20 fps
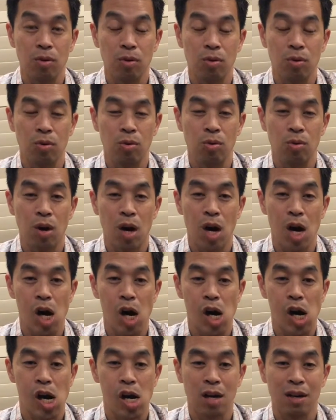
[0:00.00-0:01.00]
who
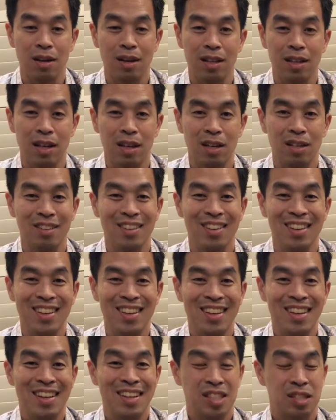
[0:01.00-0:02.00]
are in a
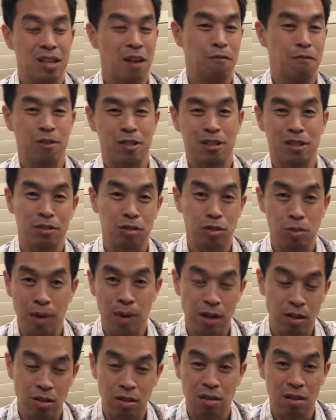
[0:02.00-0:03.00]
tougher
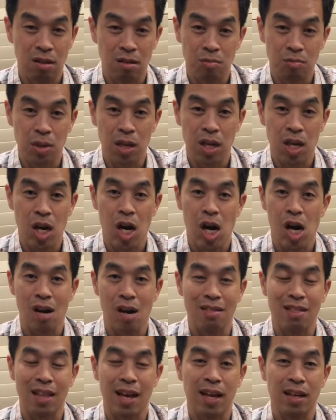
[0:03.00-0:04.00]
situation than we are,
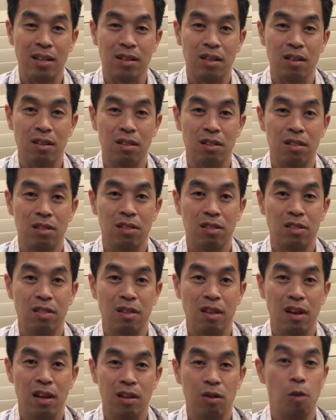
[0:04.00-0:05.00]
that
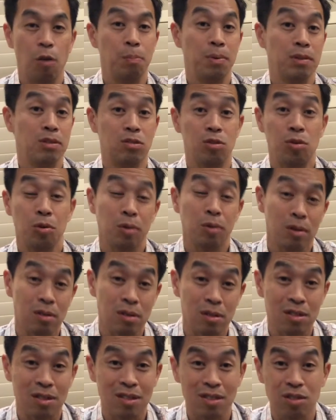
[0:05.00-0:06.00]
it opens
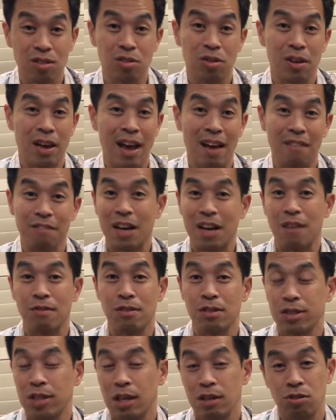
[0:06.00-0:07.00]
doors to have
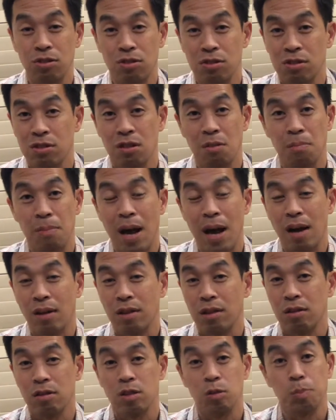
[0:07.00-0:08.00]
conversations
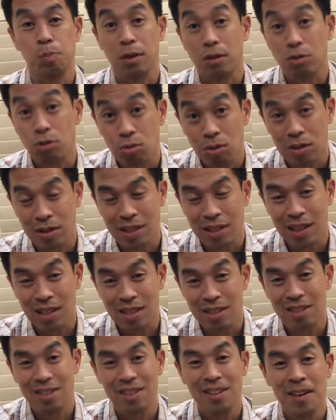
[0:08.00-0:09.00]
about their spiritual
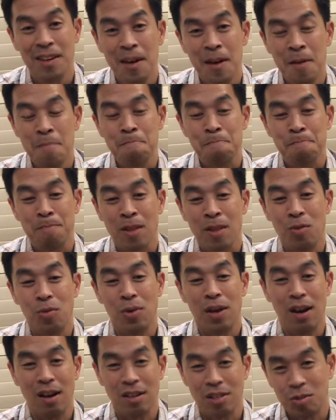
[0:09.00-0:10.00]
needs.
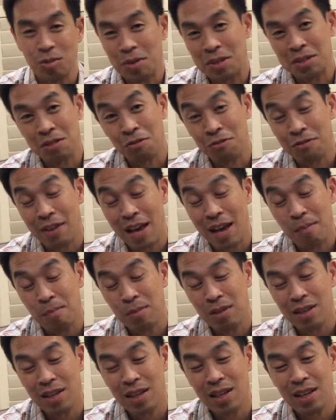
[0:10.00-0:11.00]
We also, as a
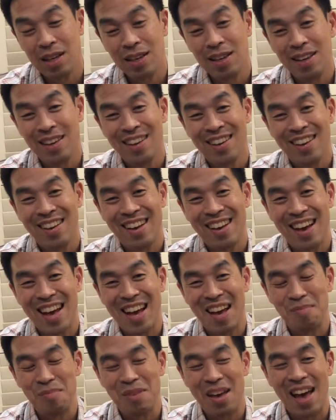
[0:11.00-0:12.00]
family,
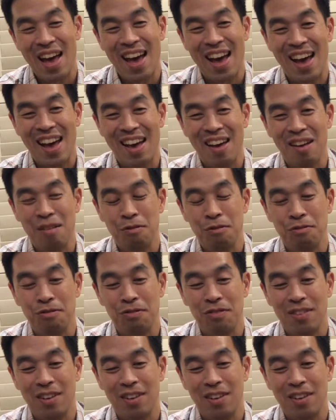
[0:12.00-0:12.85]
have